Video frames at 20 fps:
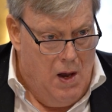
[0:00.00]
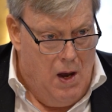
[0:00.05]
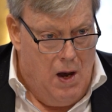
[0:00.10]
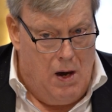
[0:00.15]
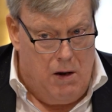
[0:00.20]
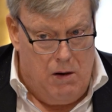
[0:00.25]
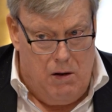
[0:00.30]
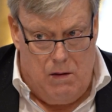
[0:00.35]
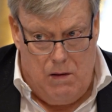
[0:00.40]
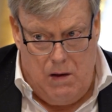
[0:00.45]

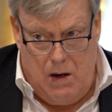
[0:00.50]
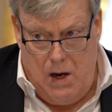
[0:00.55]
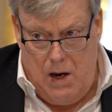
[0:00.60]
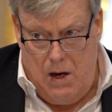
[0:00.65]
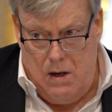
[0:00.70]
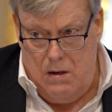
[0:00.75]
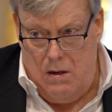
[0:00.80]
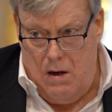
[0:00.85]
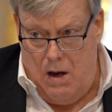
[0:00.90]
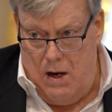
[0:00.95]
On the other
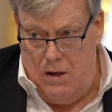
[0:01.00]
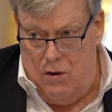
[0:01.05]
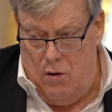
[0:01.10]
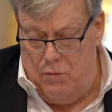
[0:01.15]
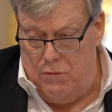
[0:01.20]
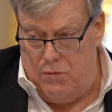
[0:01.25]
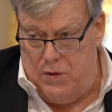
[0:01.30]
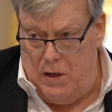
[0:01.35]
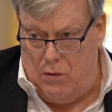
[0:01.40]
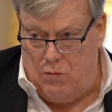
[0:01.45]
hand, I
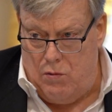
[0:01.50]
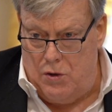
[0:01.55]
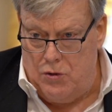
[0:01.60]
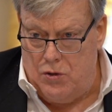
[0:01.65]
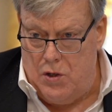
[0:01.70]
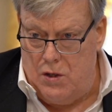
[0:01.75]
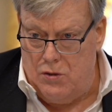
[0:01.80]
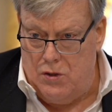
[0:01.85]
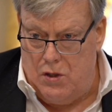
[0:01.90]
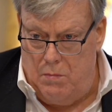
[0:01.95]
don't think
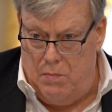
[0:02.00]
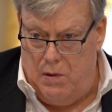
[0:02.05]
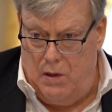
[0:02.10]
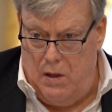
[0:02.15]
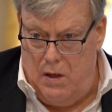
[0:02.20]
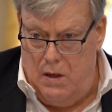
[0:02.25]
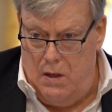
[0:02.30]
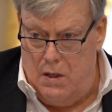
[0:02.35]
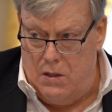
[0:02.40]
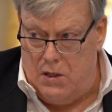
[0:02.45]
Russia has the
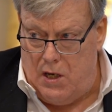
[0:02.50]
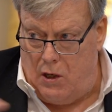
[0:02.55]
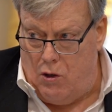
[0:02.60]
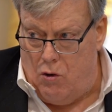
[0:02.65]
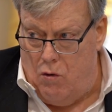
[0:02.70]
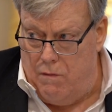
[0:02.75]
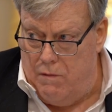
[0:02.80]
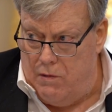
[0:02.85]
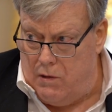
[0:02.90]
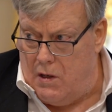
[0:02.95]
ability to take
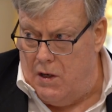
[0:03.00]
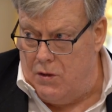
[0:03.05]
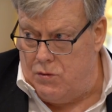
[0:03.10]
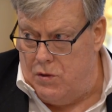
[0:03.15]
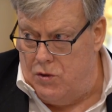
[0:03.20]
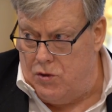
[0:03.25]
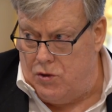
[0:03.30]
over the country.